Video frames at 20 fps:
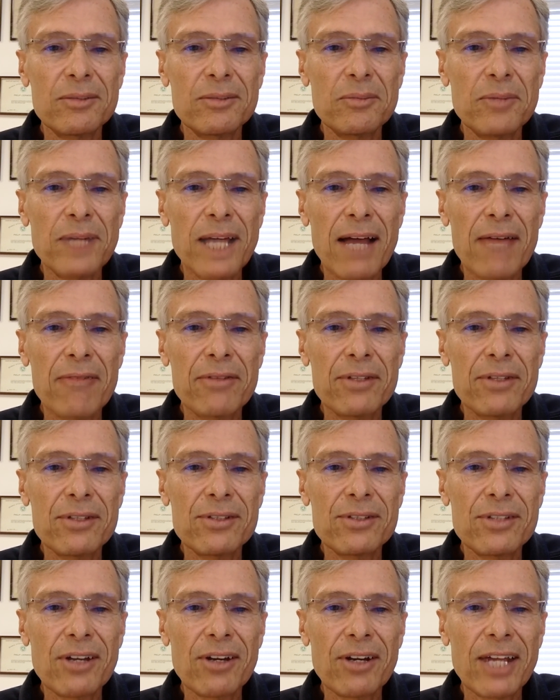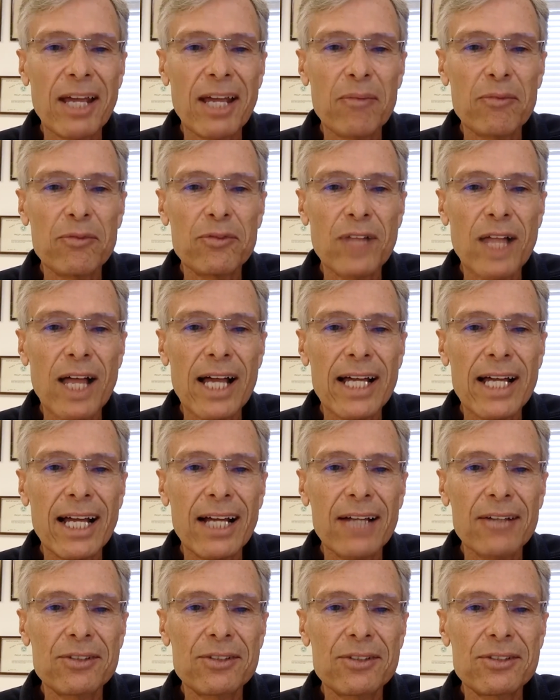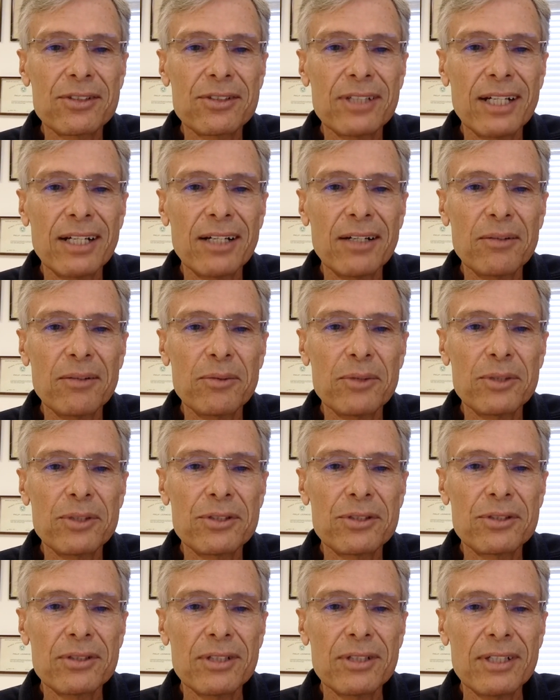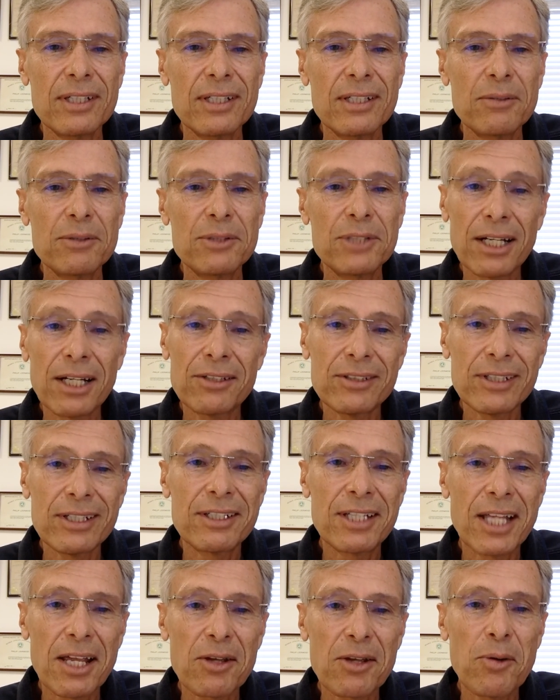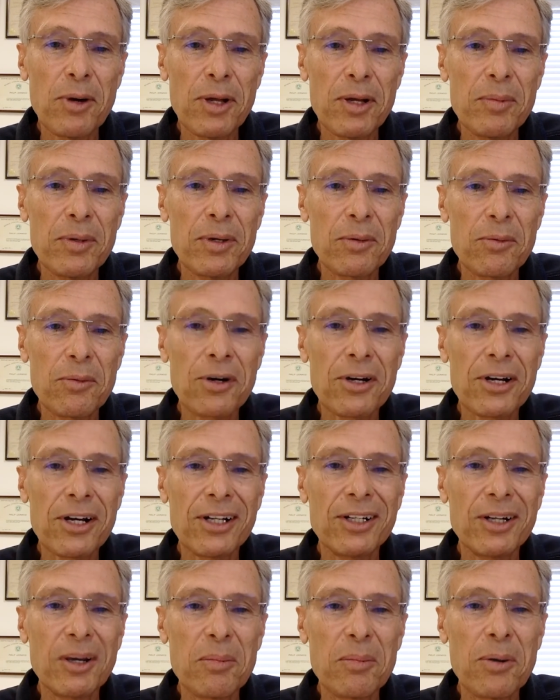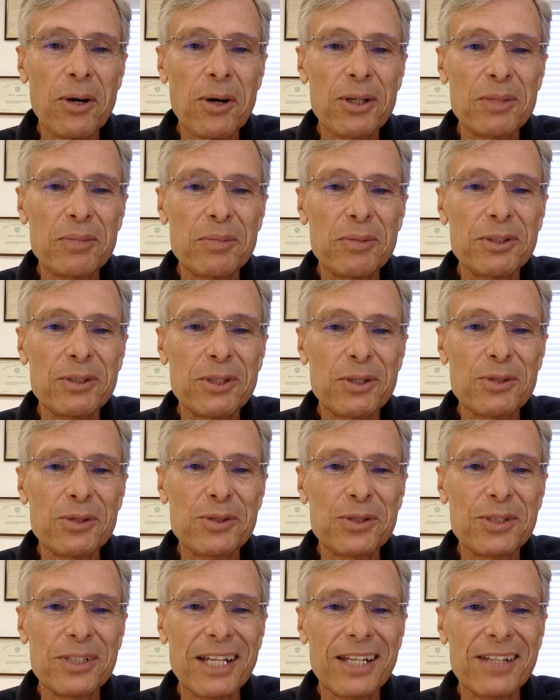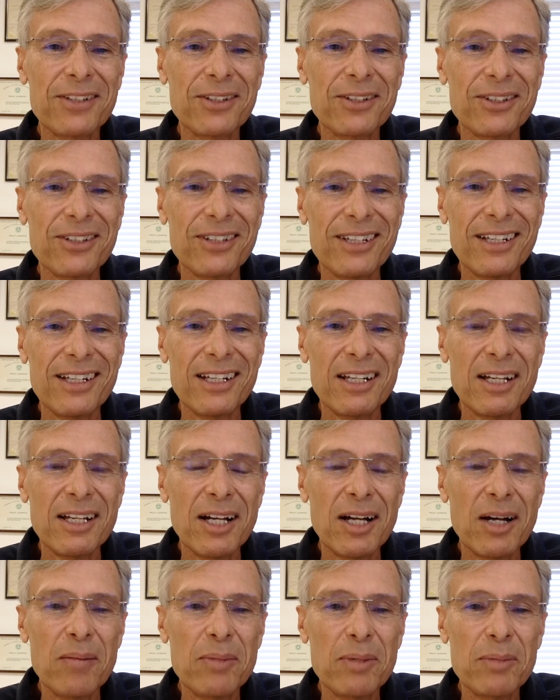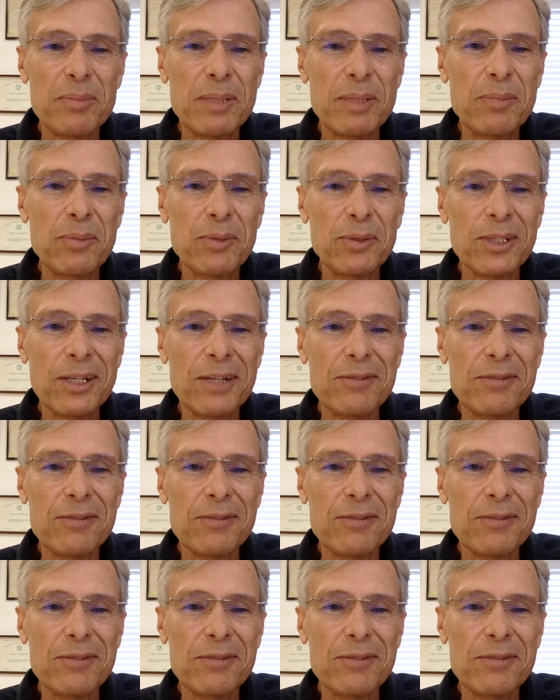have these AirCam Flyouts, which actually take quite a bit of work on our part to put those together, but people love